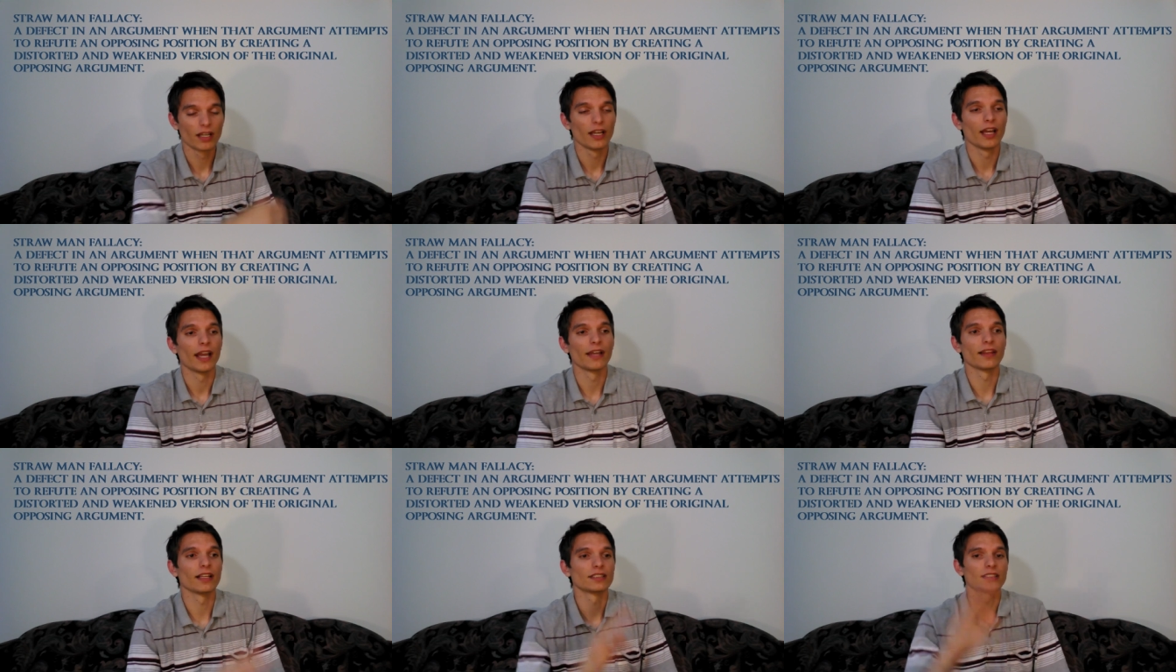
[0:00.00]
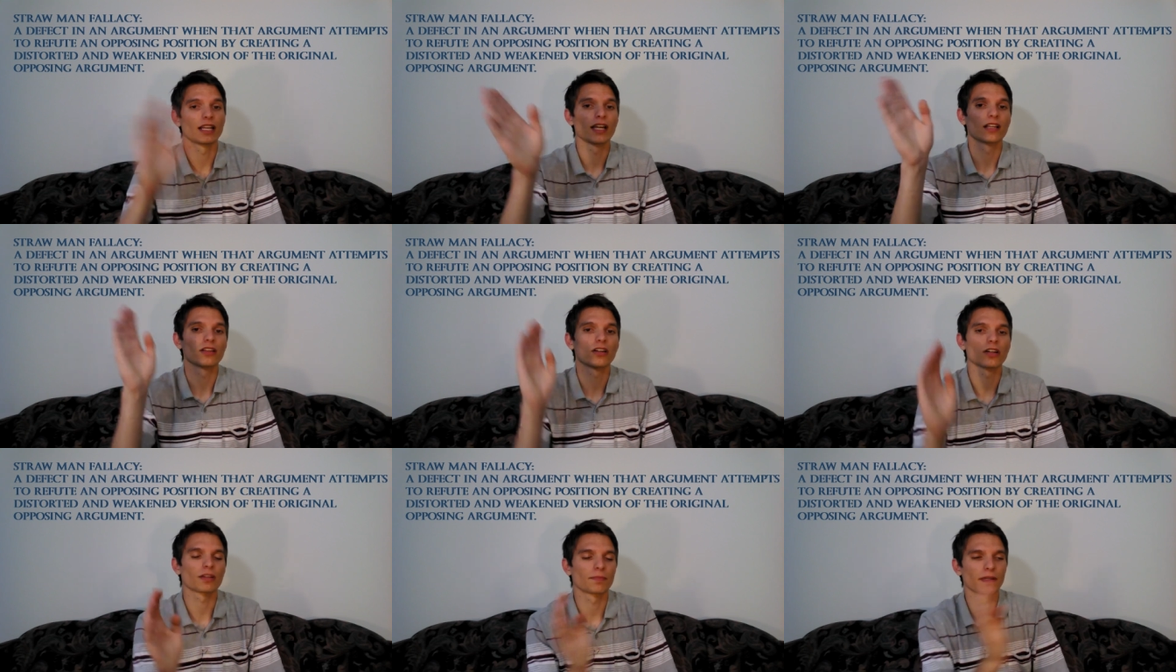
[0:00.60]
and they say,
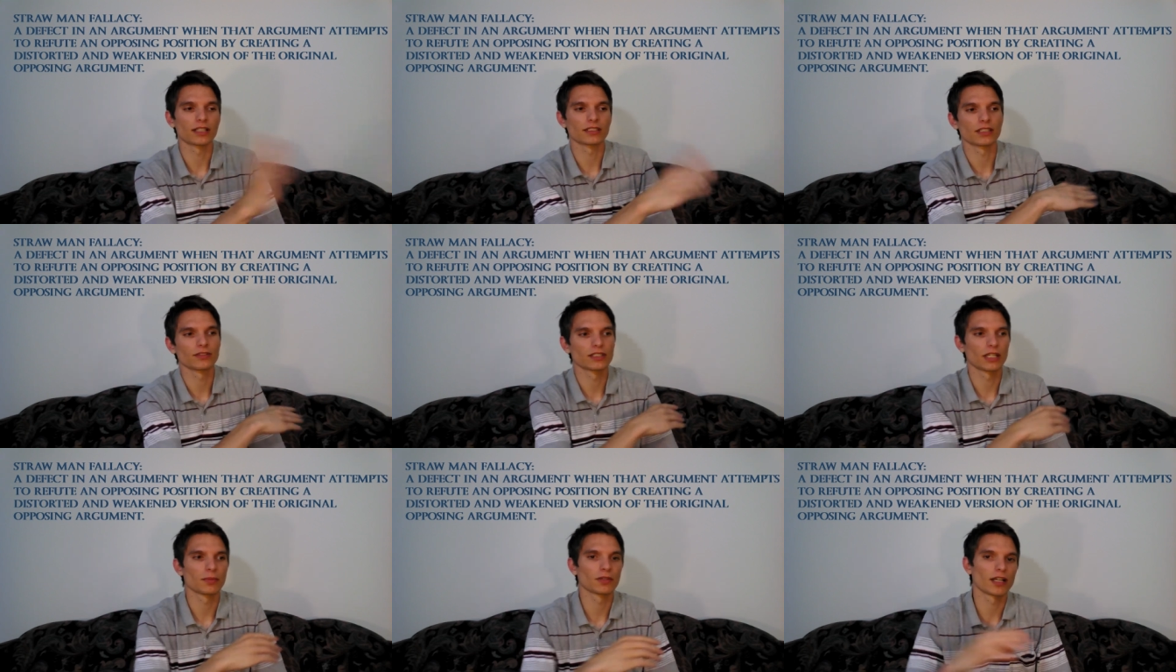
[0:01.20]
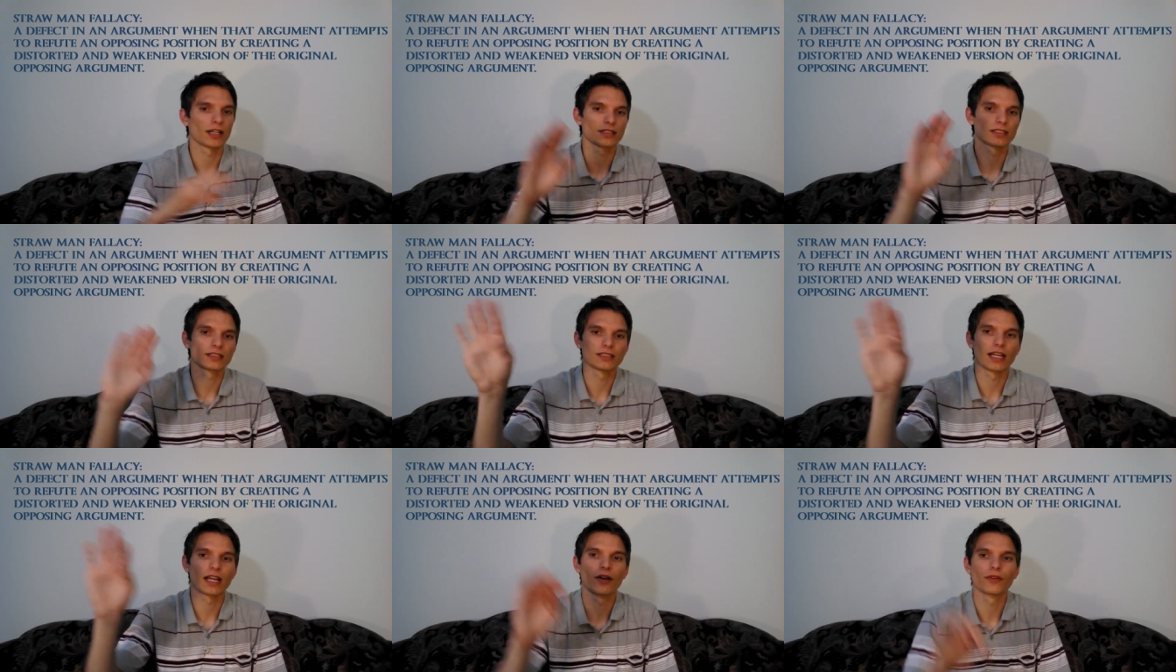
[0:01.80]
look, because I was able to knock this
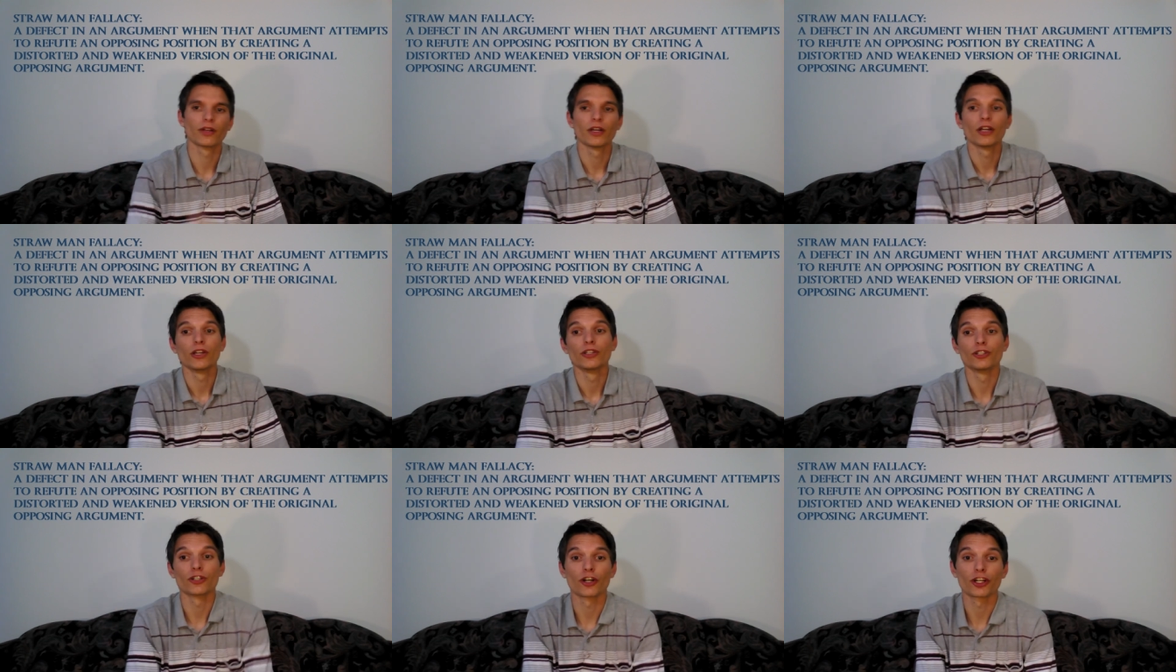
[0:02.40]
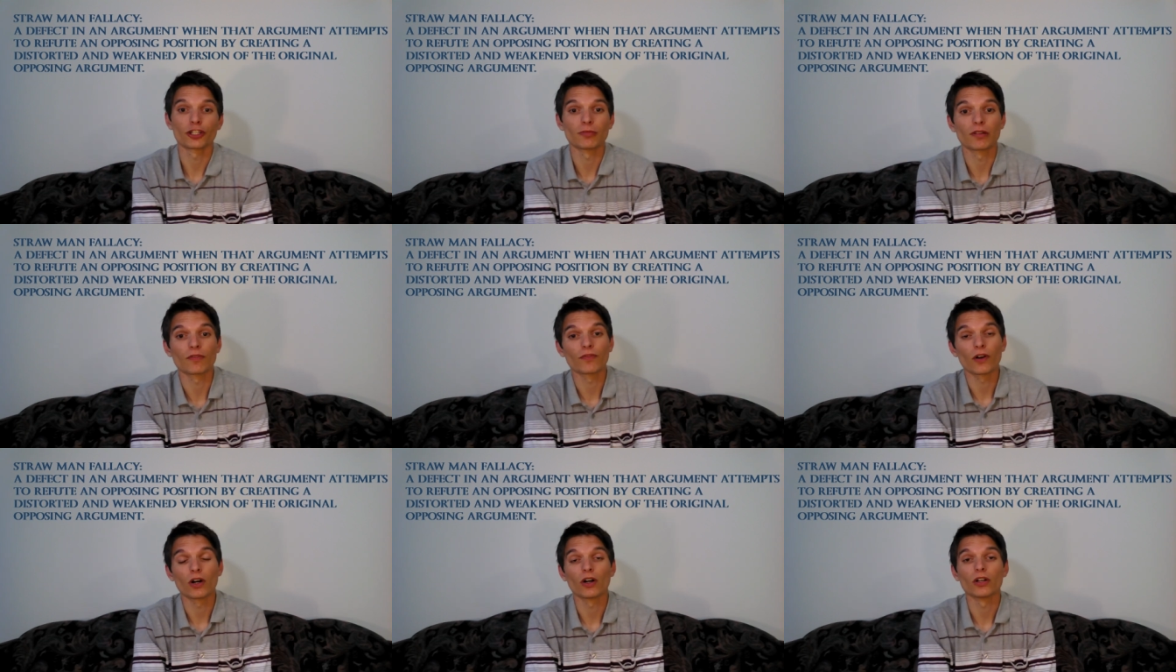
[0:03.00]
down, your argument
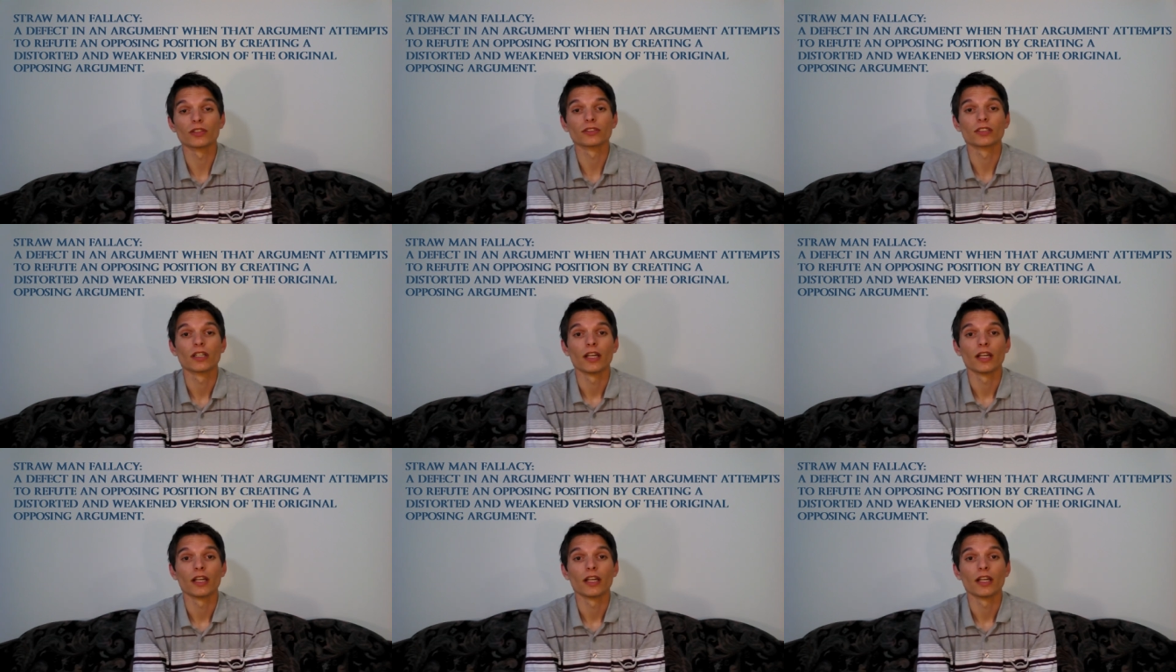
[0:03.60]
falls,